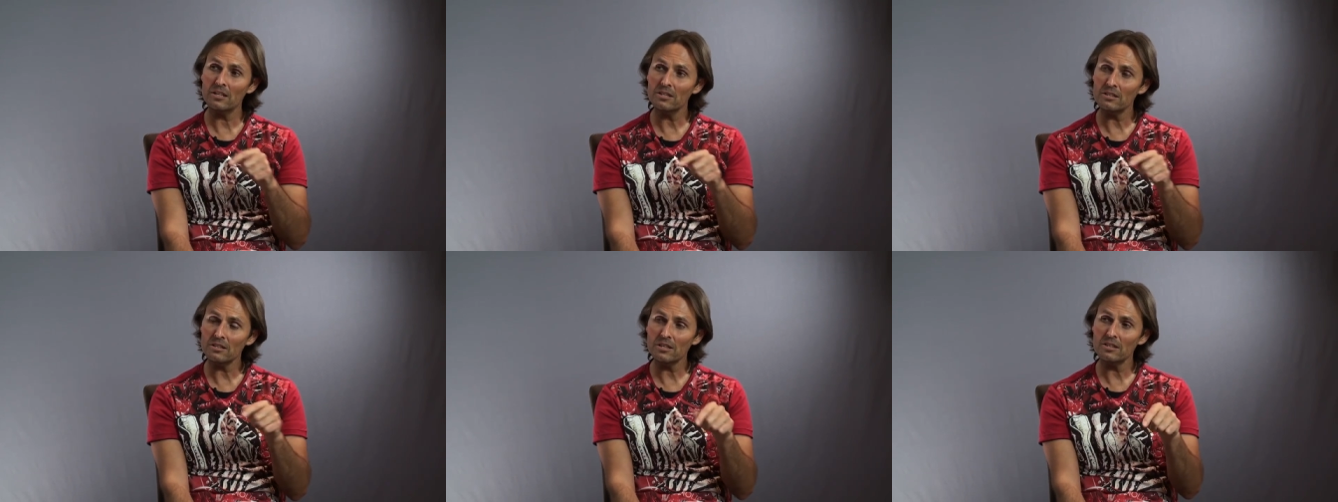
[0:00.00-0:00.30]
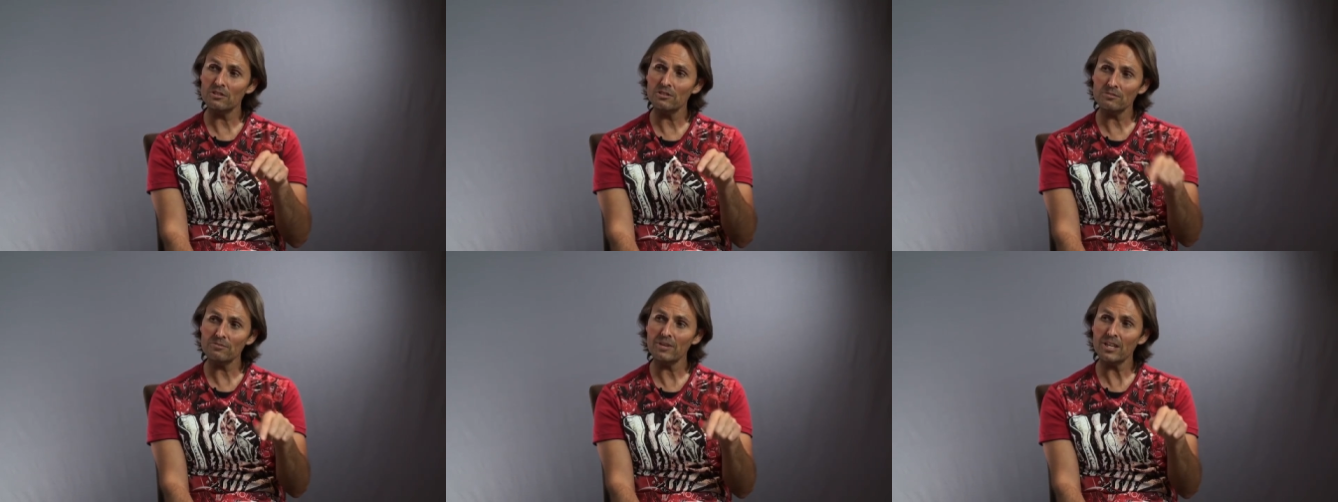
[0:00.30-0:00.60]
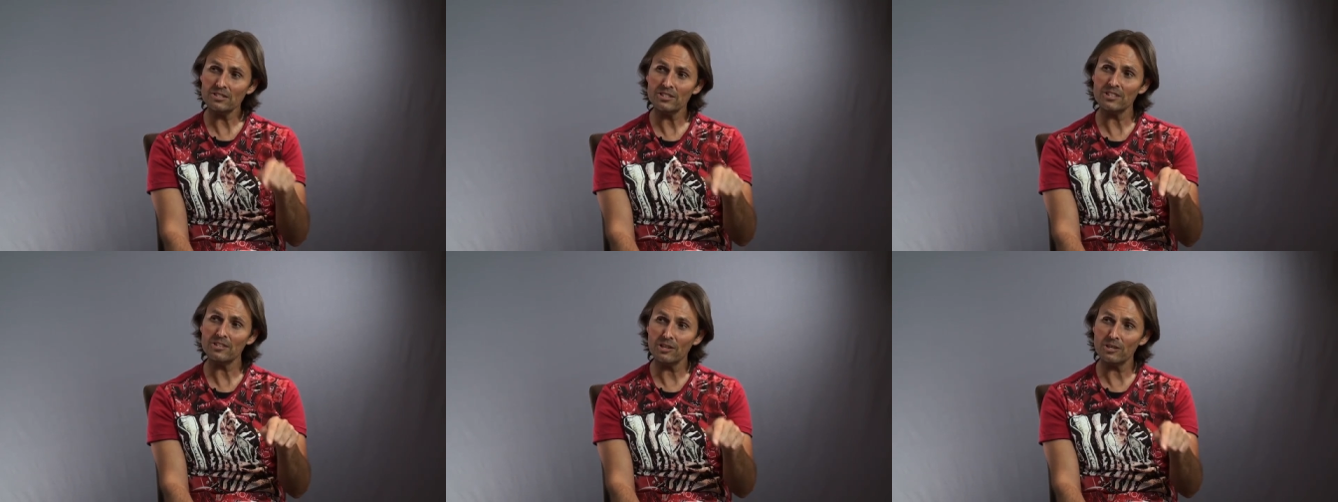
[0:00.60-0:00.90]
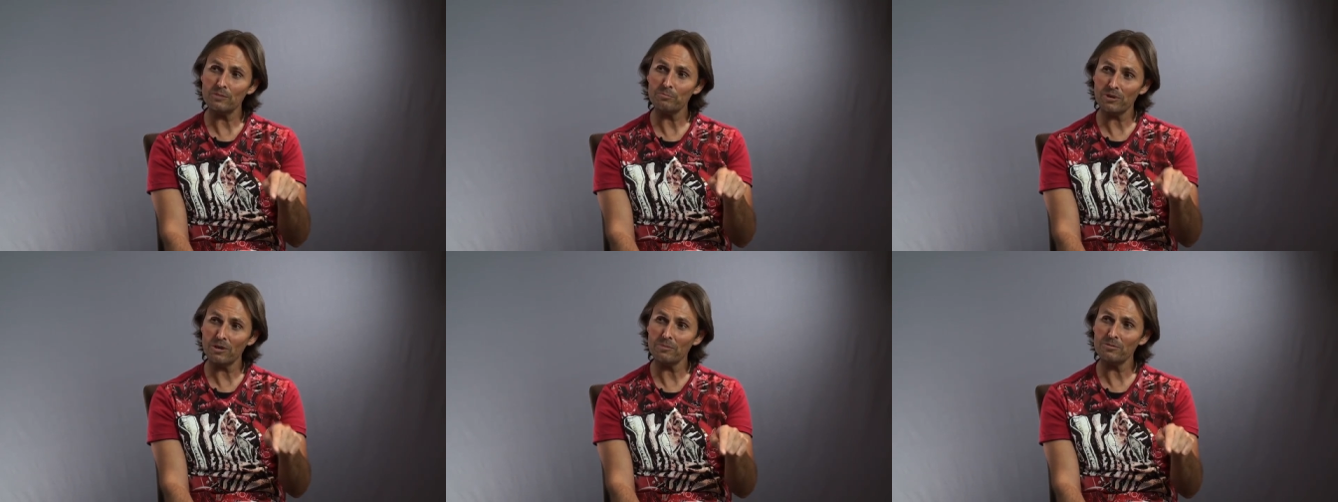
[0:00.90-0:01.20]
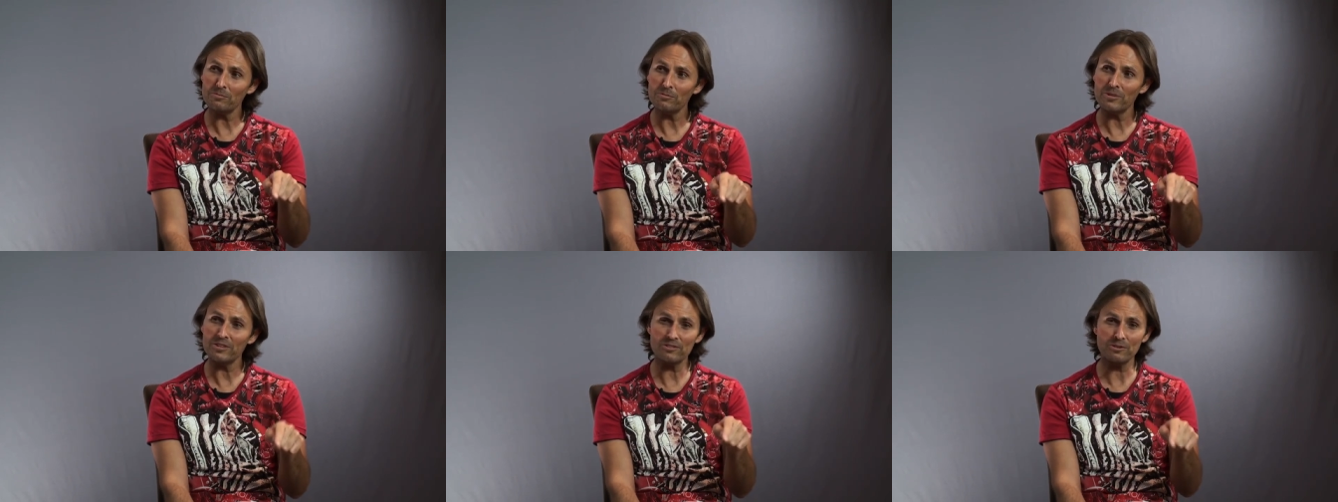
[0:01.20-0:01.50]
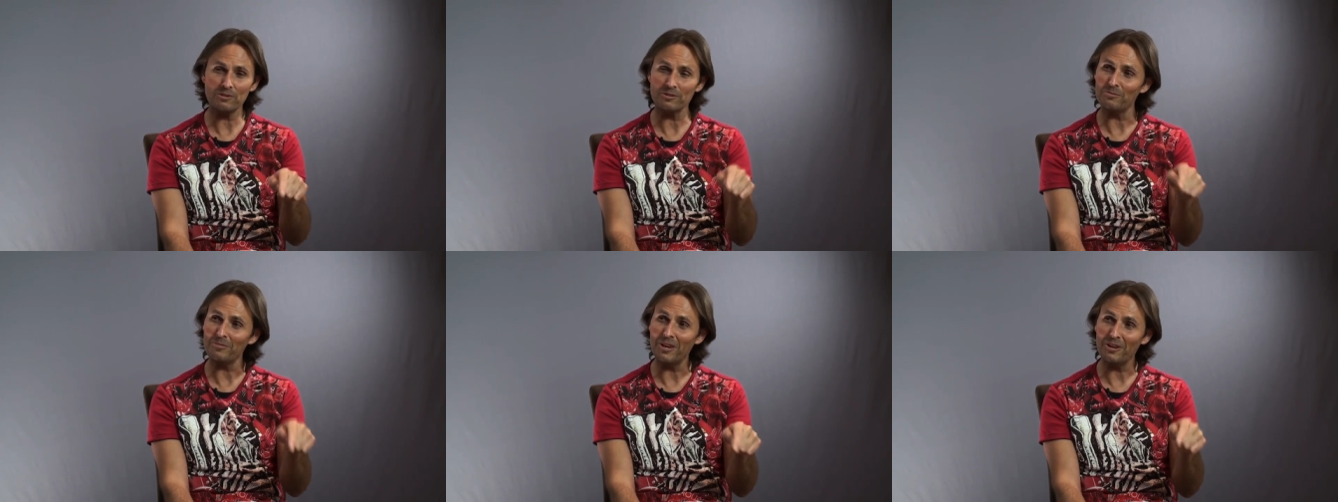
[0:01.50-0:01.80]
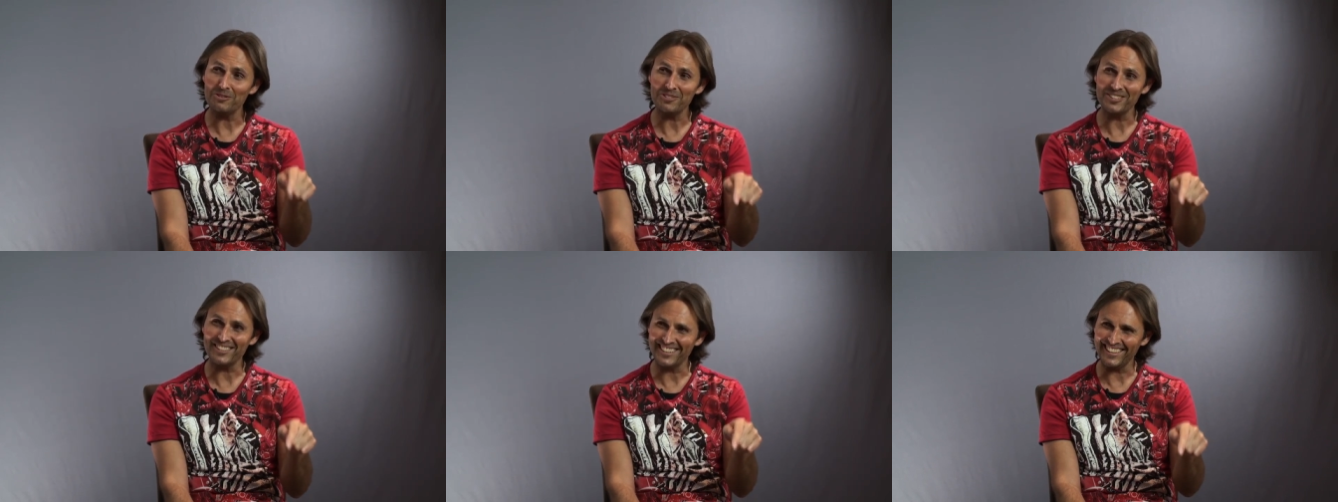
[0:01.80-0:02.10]
you've actually got a problem with your
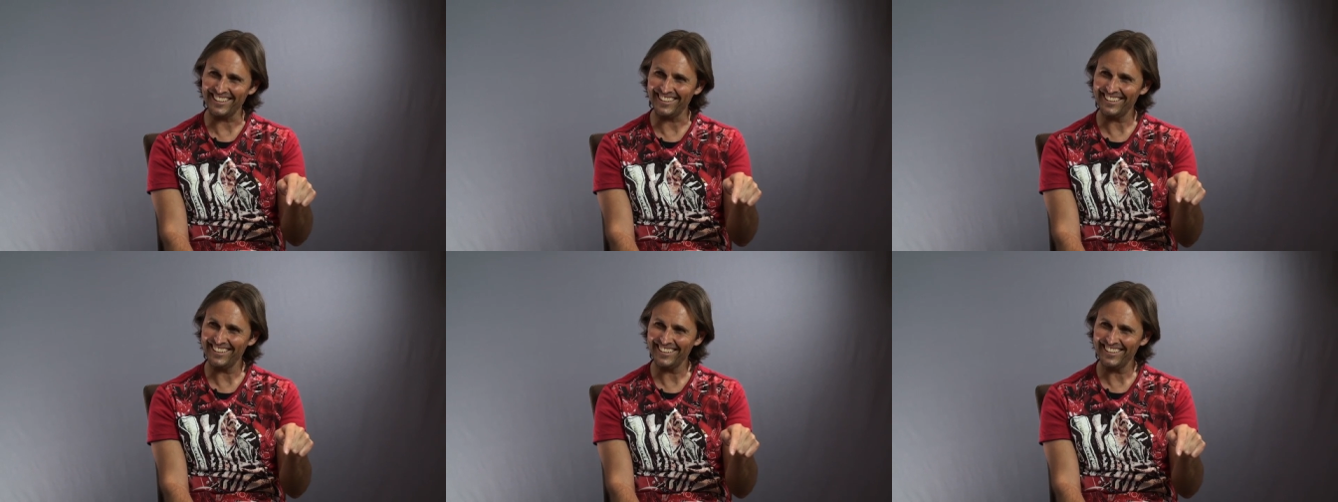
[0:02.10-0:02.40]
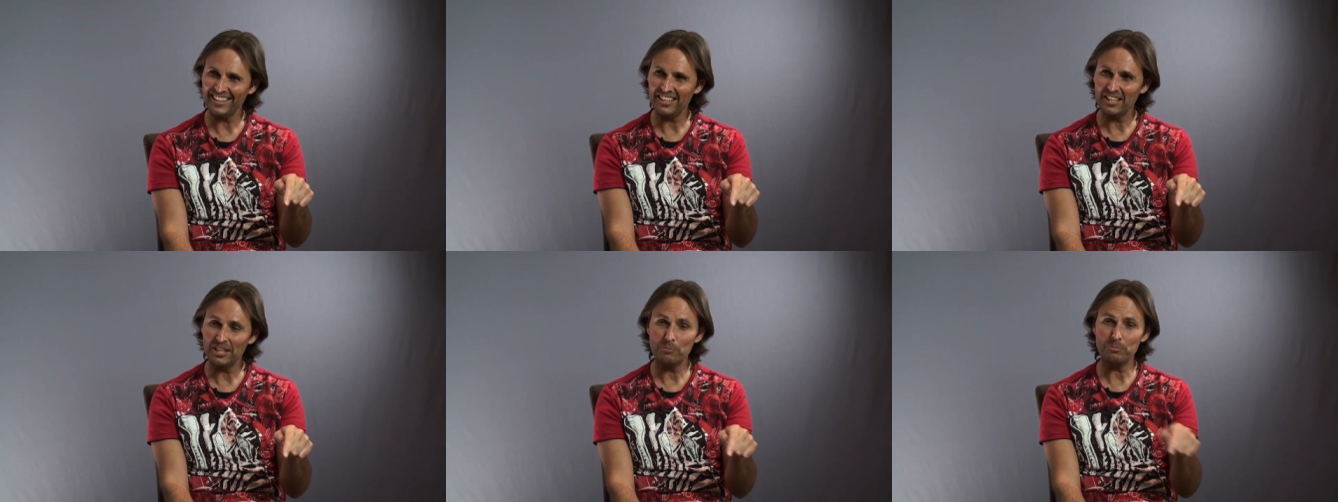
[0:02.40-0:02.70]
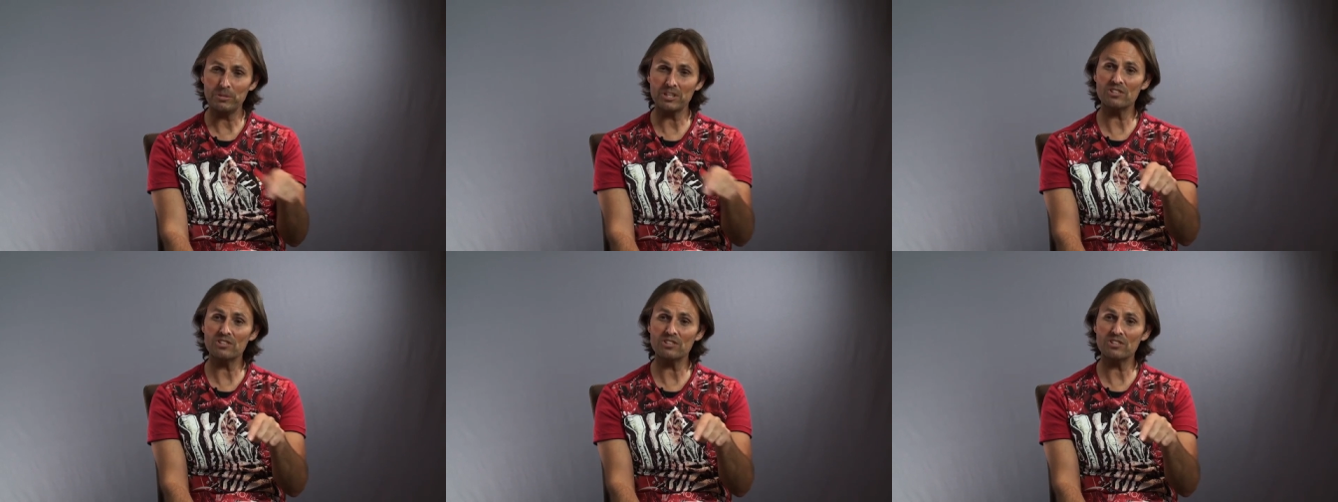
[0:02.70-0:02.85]
emotion here yeah.